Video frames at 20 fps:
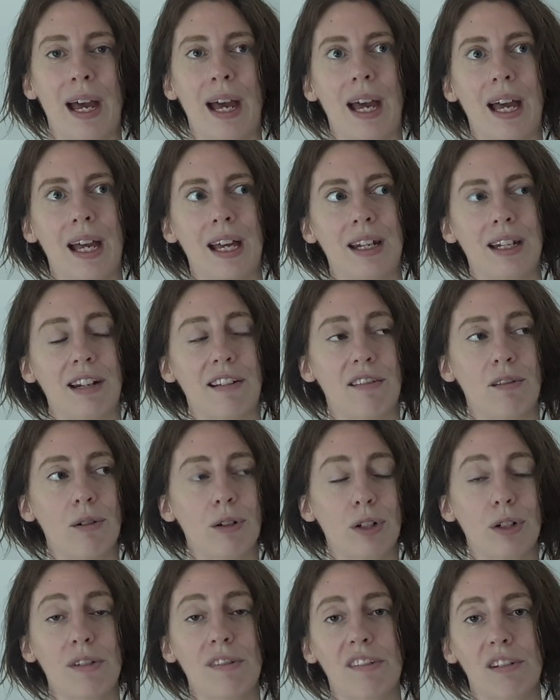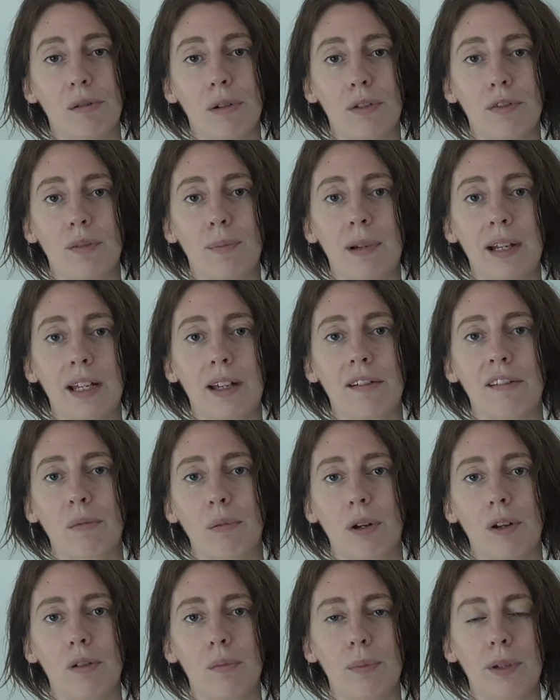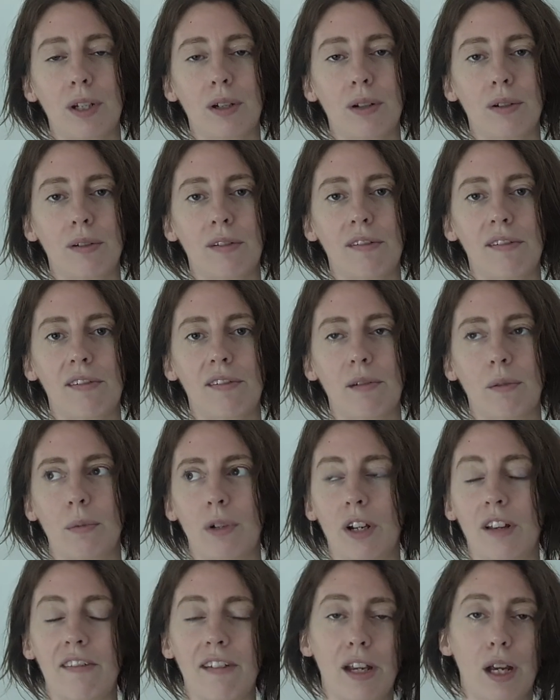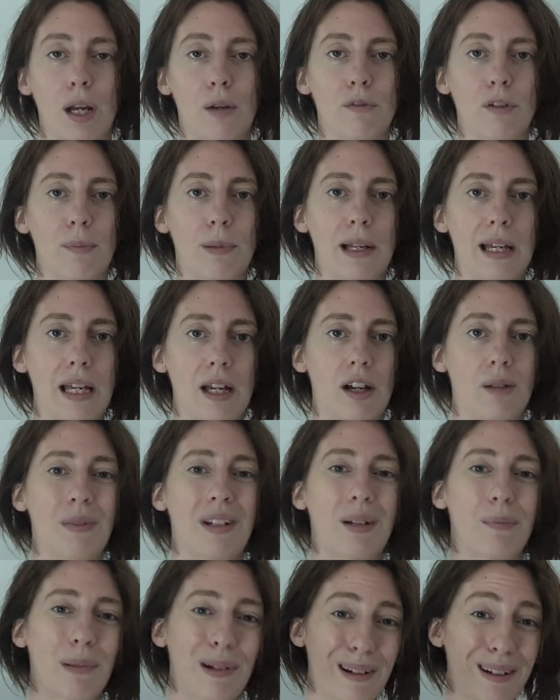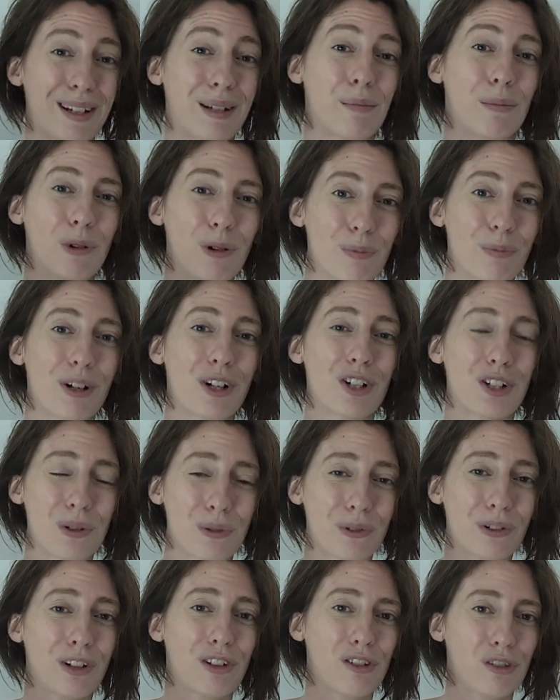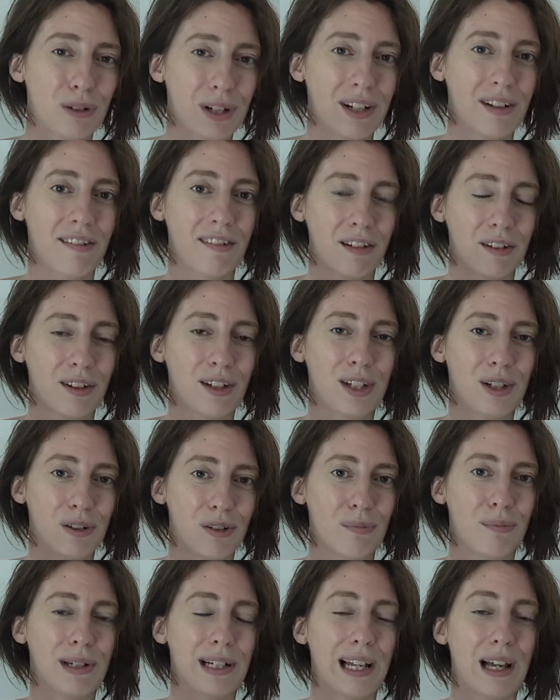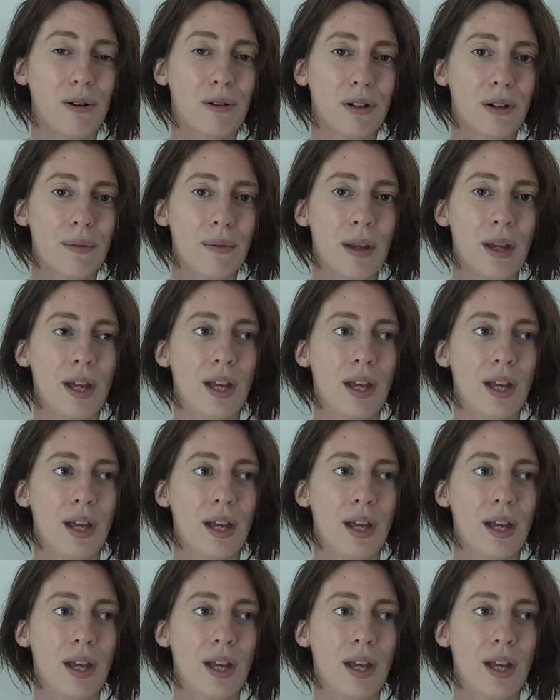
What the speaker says: And it's not good to overplay as well, because when I say overplay, I mean applying more pressure on the string so that you can be louder.